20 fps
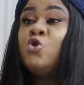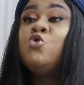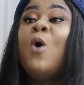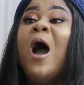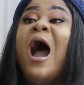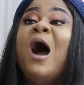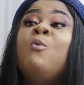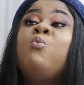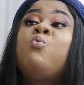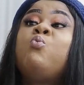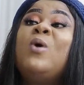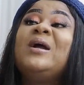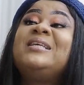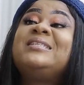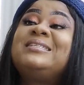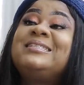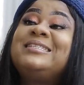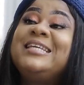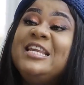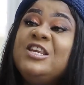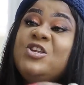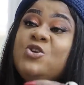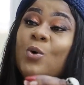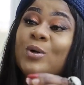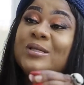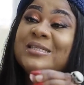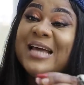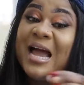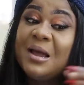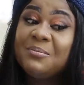You are wasting
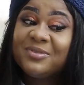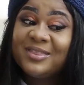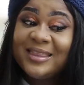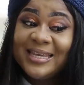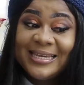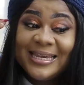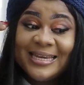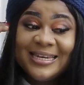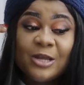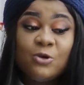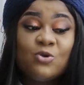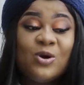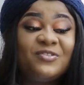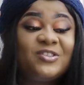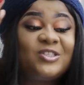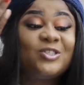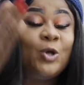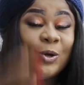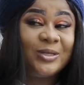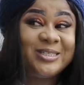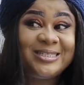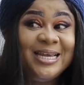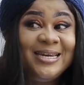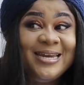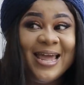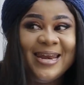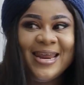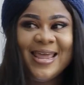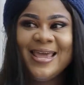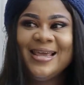your time thinking that you have
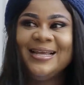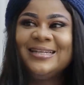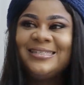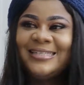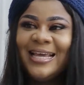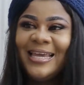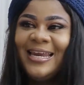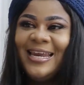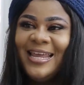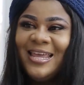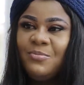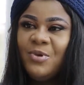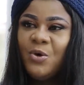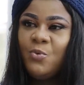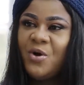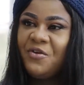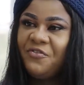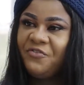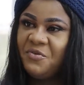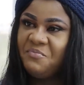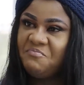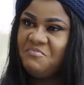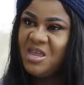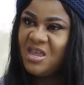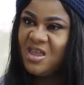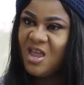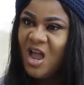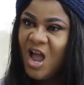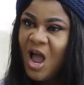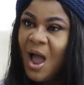succeeded in taking him away from
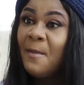me.